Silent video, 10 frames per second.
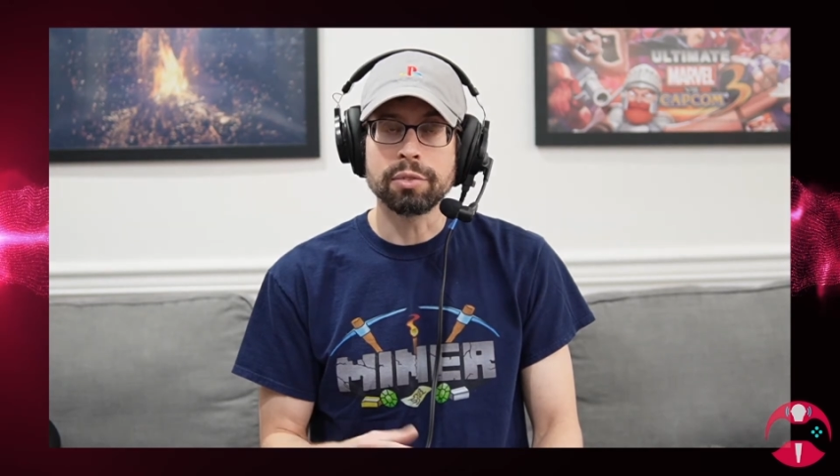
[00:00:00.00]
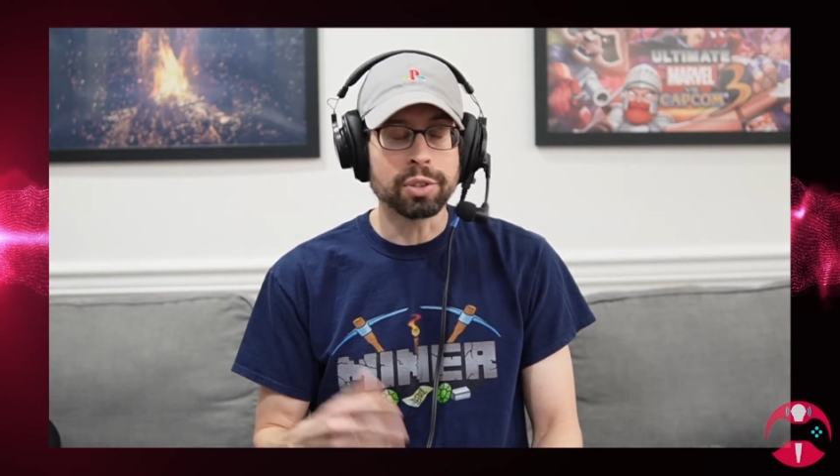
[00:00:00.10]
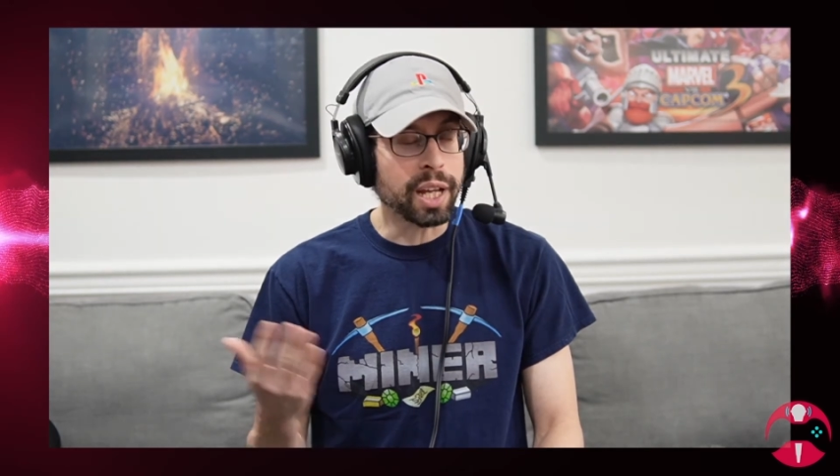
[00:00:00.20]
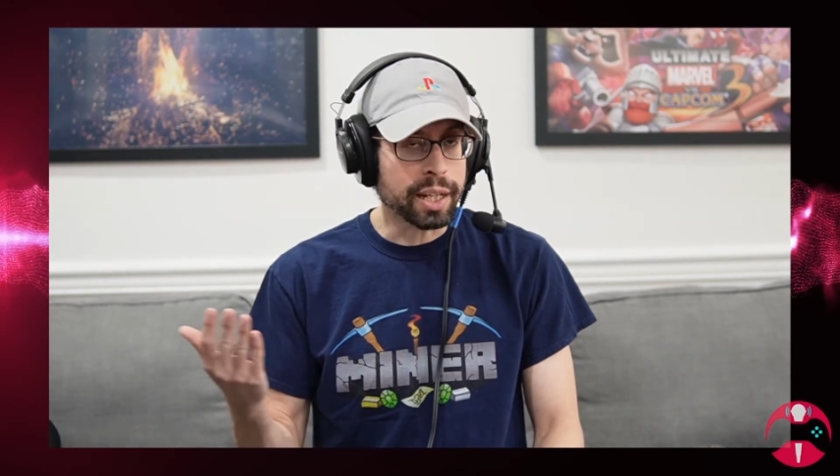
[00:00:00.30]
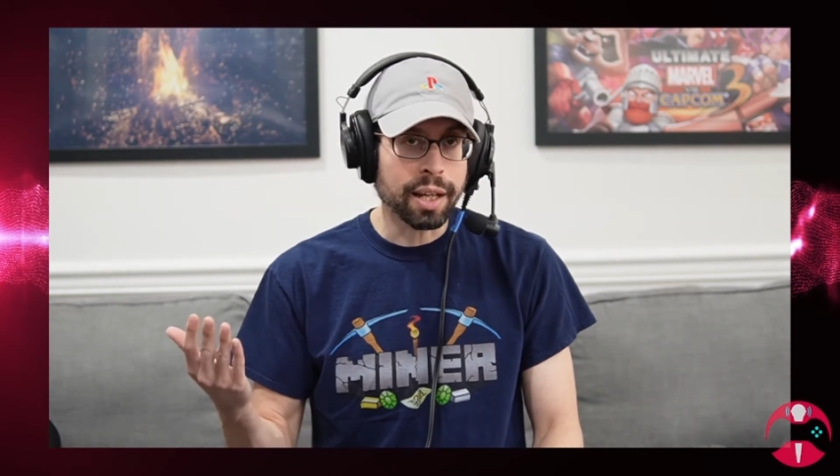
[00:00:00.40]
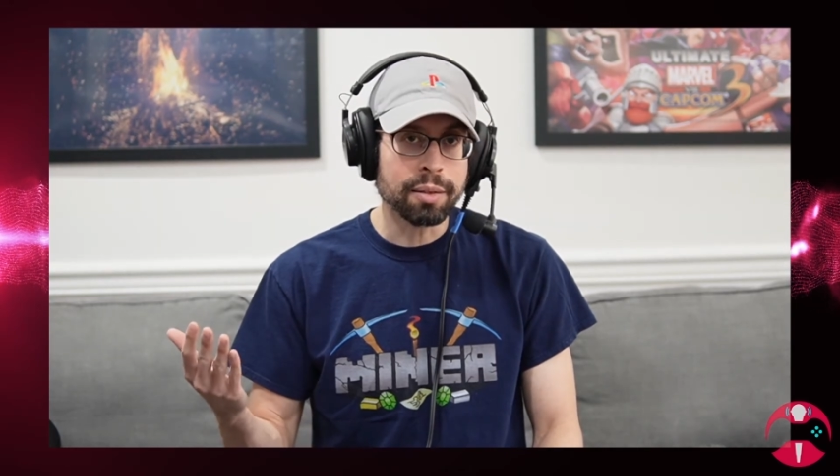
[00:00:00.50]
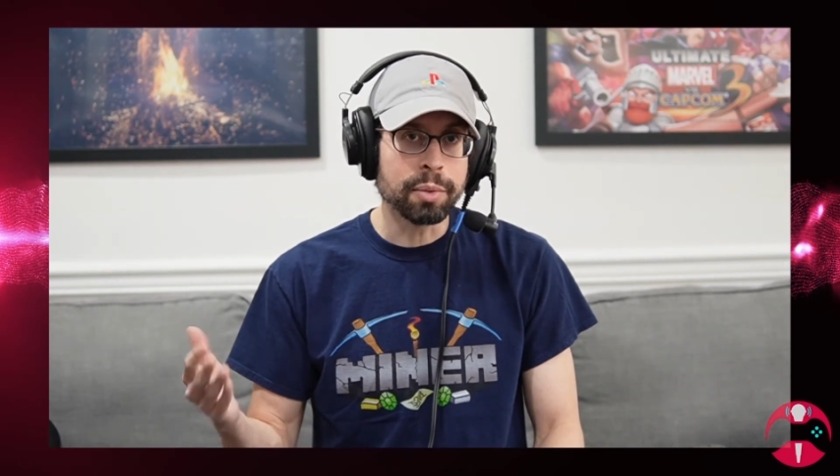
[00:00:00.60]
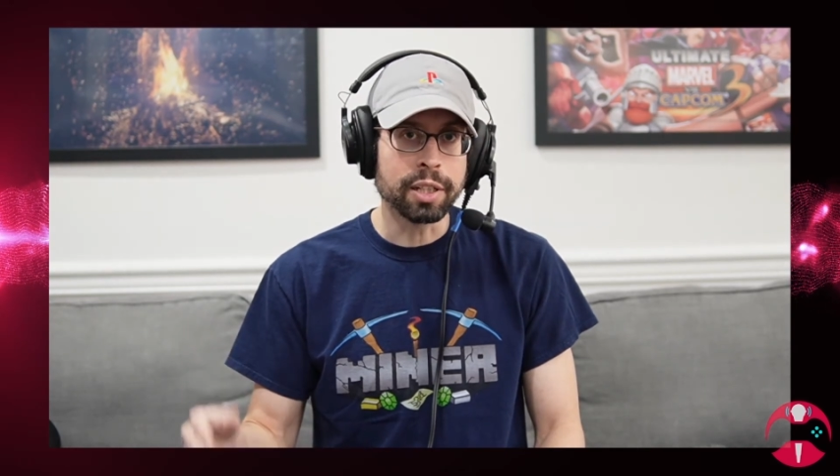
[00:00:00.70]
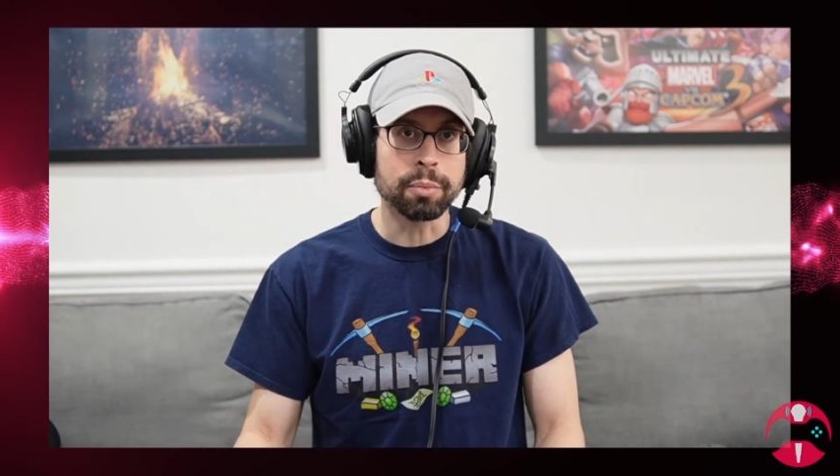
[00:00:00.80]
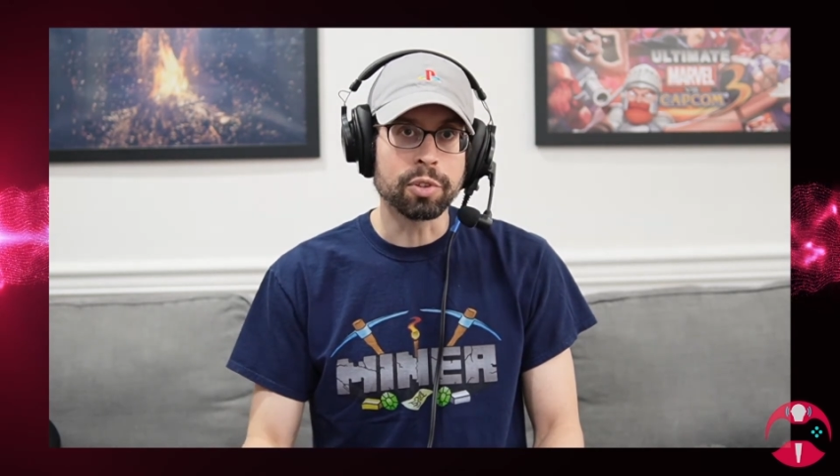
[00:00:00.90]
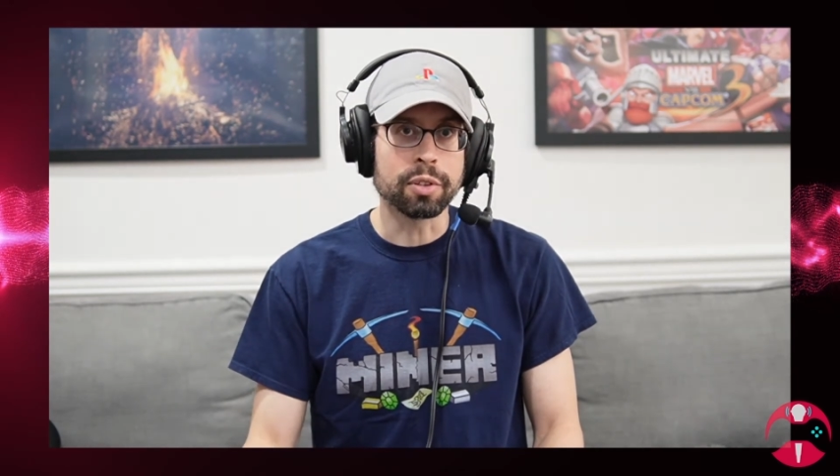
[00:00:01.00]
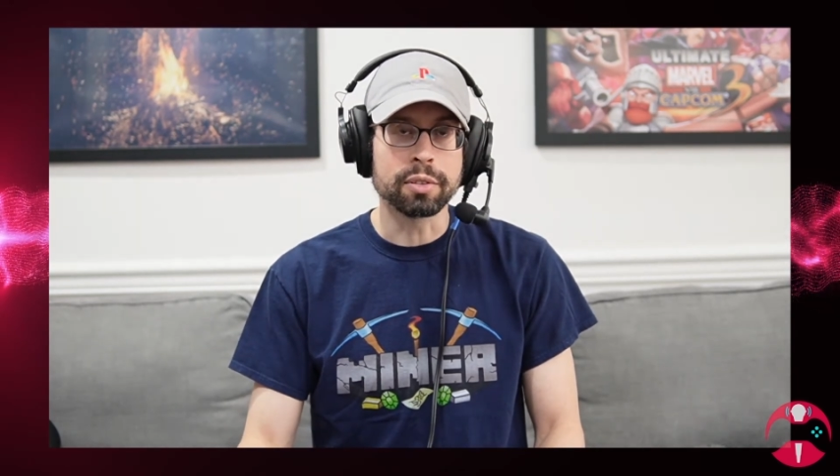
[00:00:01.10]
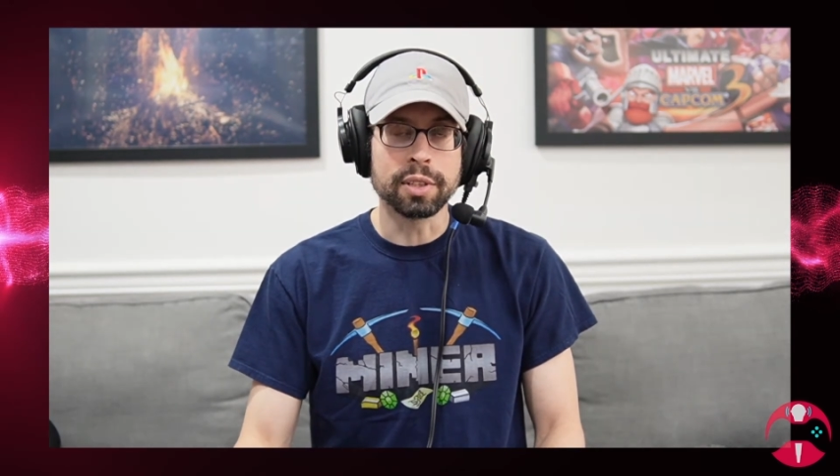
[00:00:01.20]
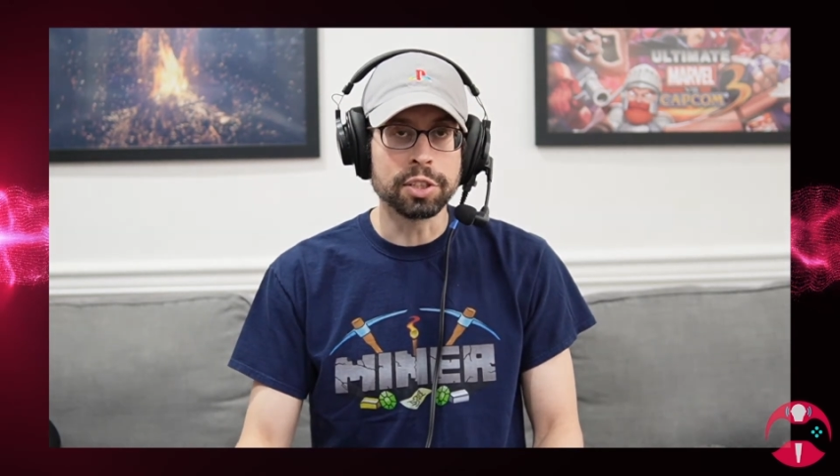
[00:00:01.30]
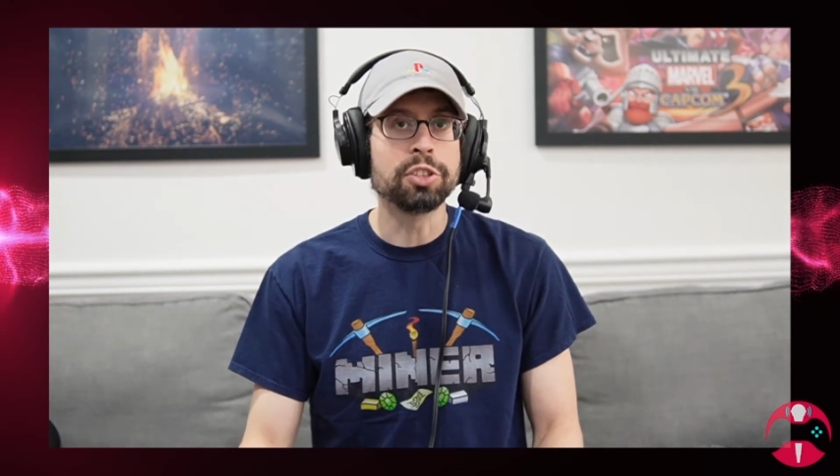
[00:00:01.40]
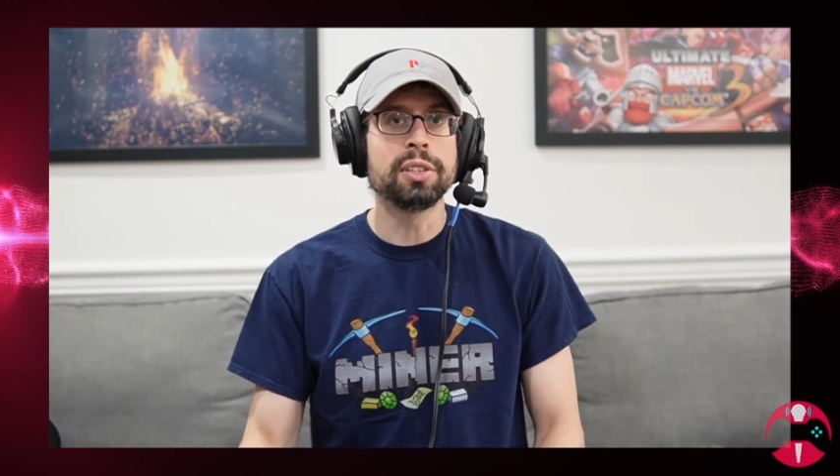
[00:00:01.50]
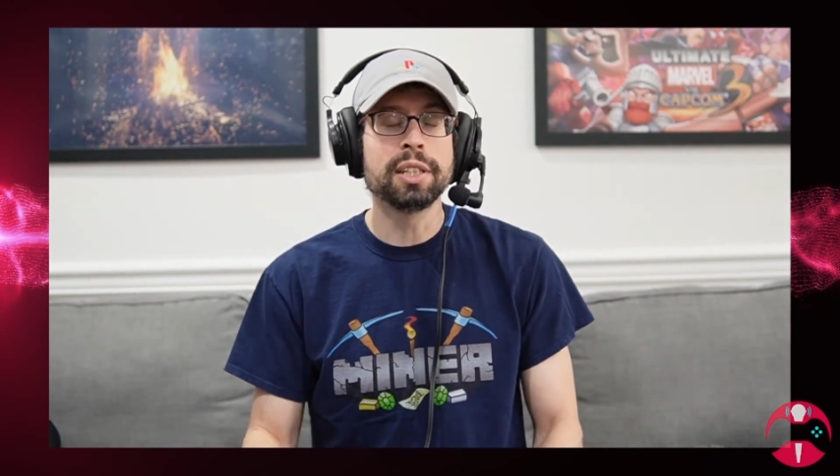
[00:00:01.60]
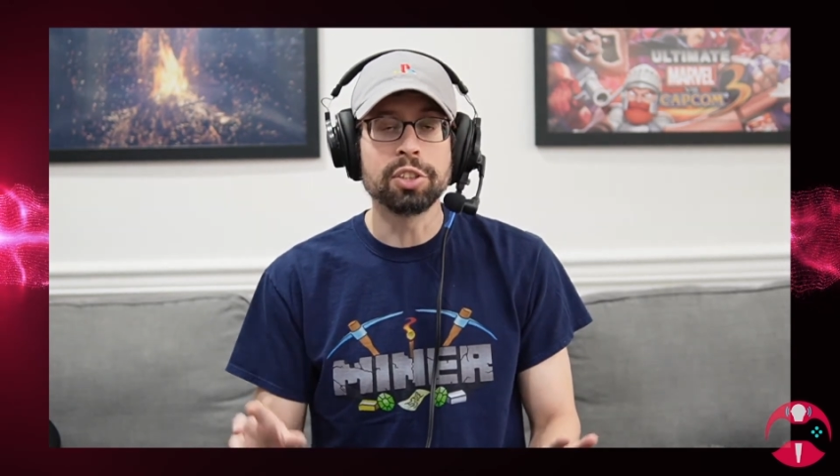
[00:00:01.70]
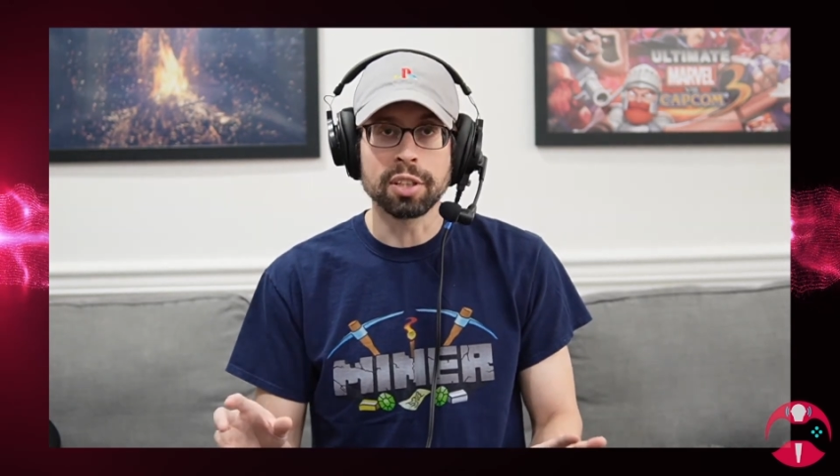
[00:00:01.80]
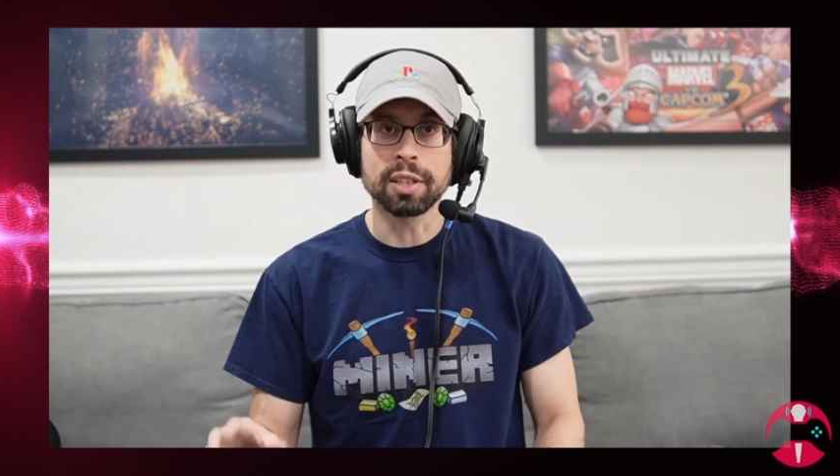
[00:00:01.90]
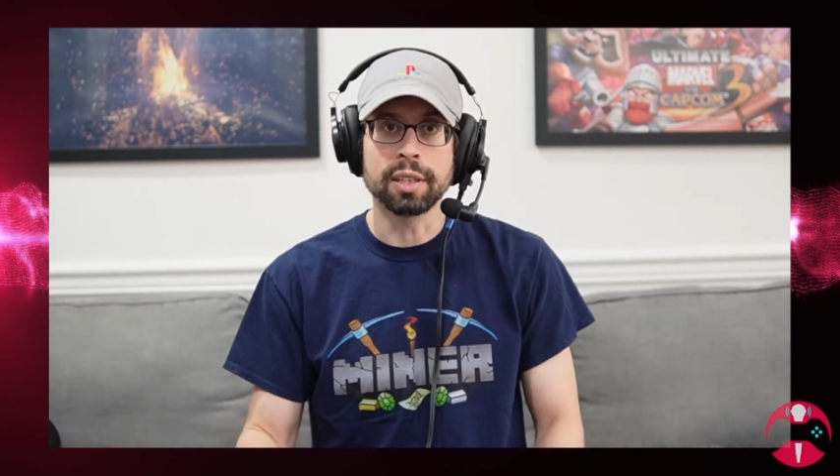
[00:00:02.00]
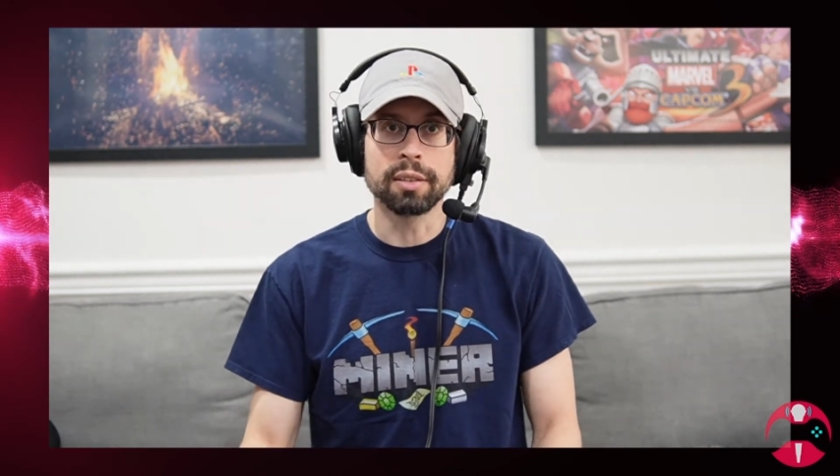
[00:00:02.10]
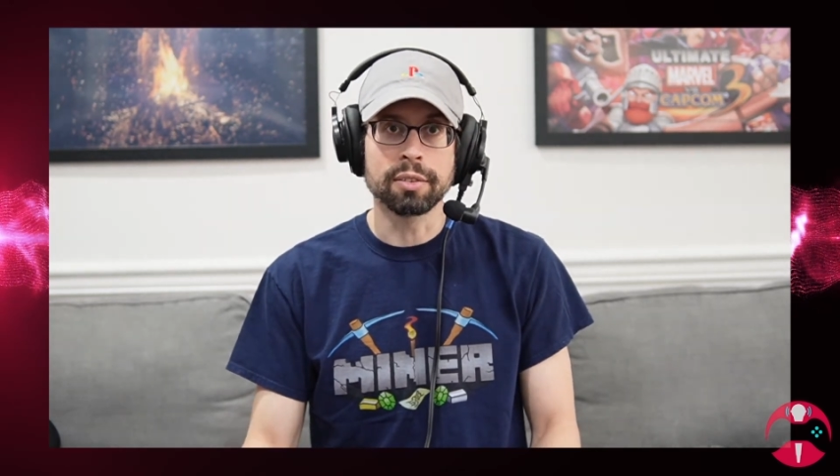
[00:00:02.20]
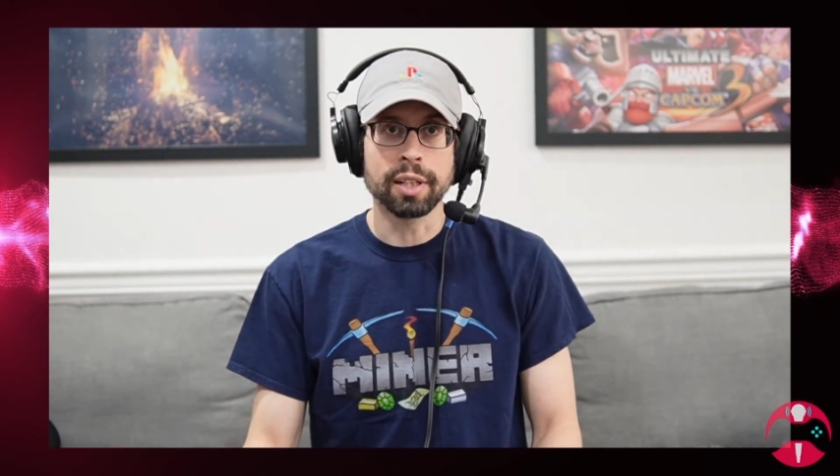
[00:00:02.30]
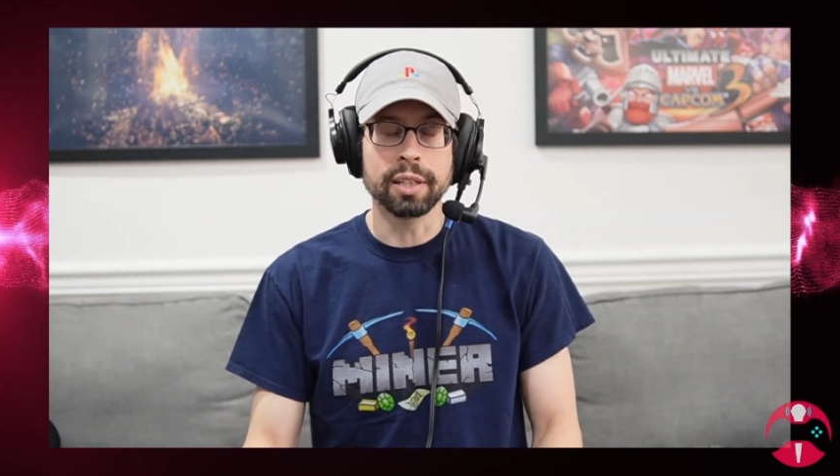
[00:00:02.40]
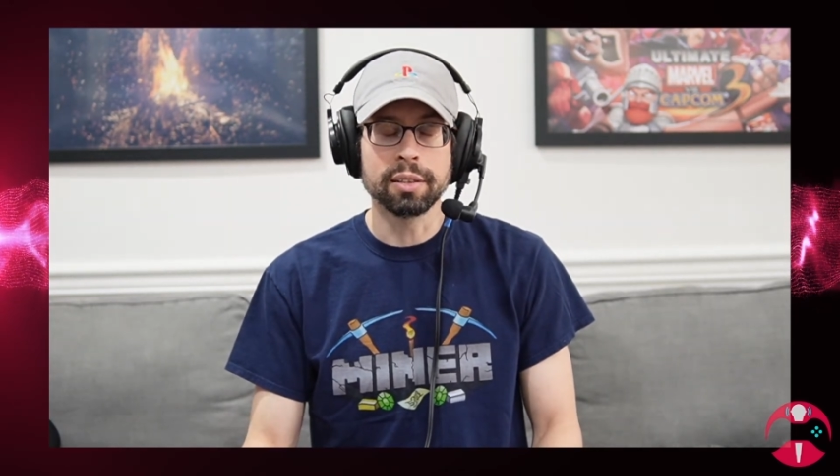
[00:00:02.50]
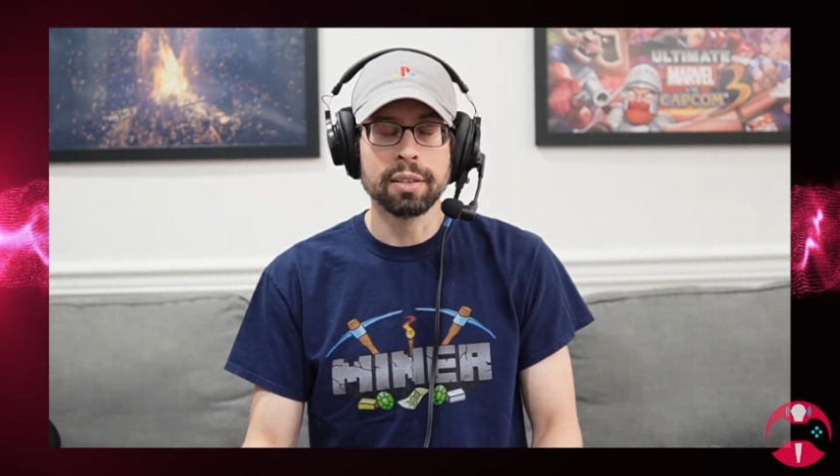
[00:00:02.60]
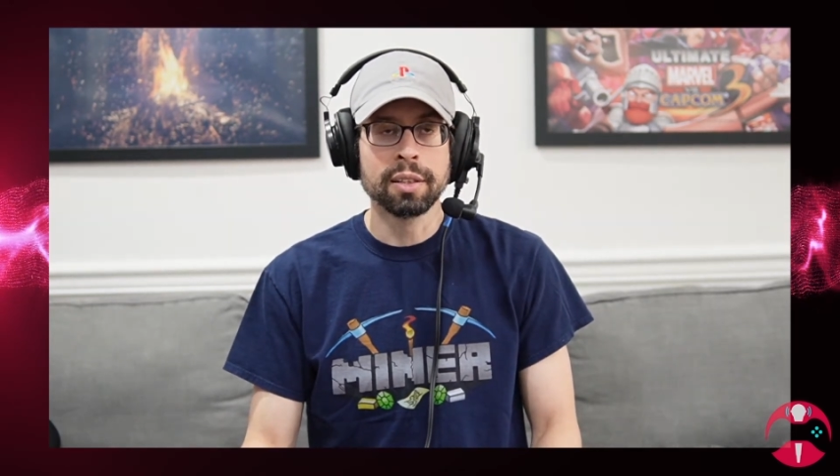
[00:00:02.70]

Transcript: you can't get them anymore digitally, right?